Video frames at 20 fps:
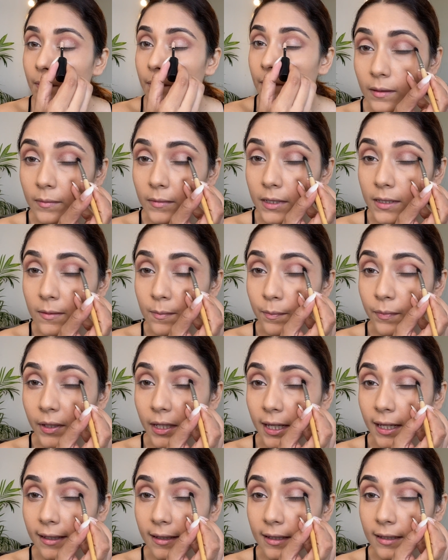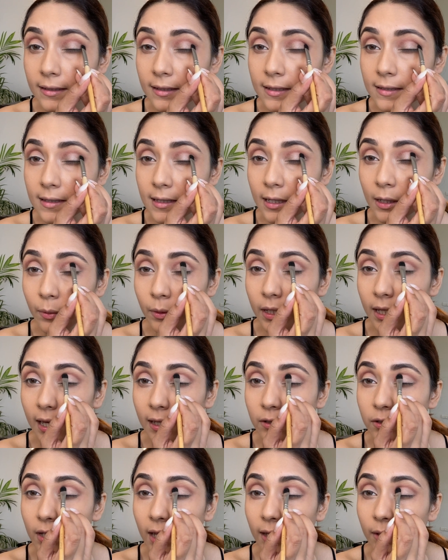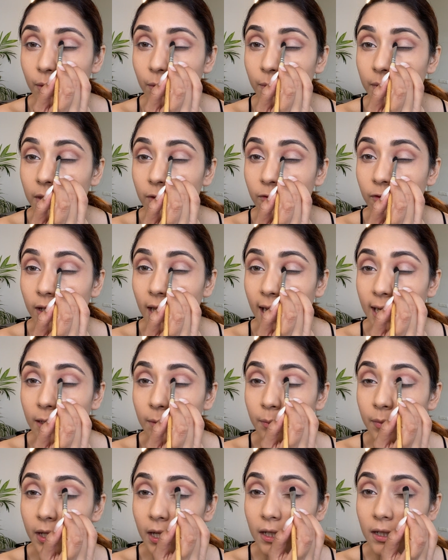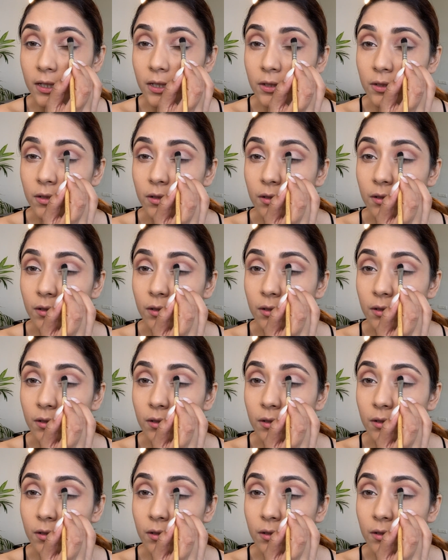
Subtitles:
I'm just blending this liquid eyeshadow with a flat brush.